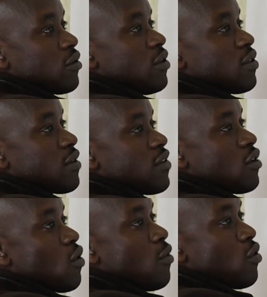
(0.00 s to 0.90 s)
It's a very
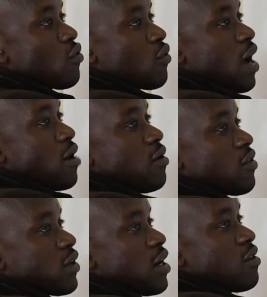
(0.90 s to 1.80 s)
commone also,
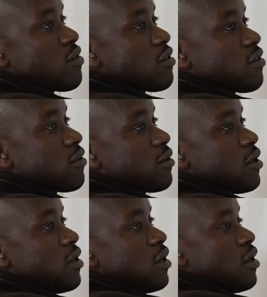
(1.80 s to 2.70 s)
address range.
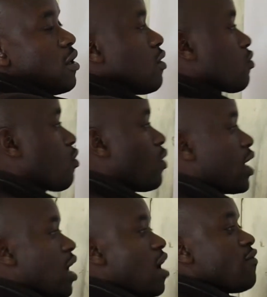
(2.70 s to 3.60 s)
So we
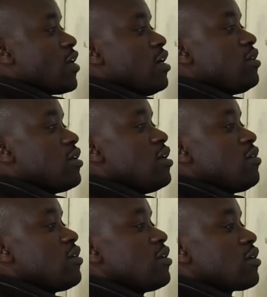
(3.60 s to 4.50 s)
can have
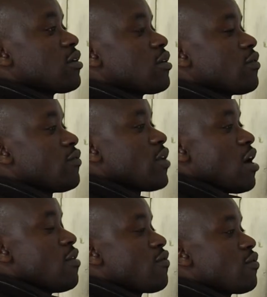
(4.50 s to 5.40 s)

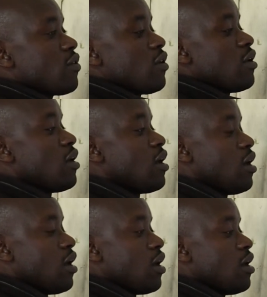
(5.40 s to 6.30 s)
8085,
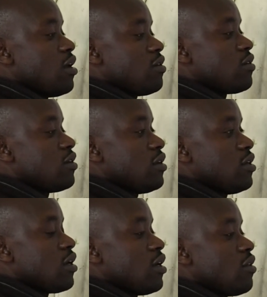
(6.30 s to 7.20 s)

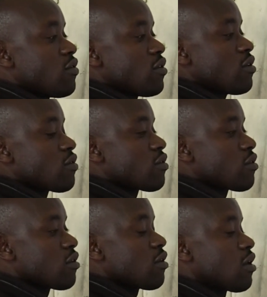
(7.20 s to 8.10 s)

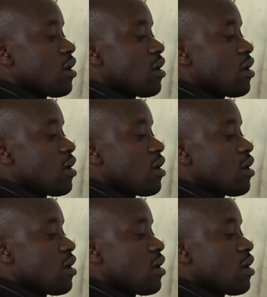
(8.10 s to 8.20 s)
8086,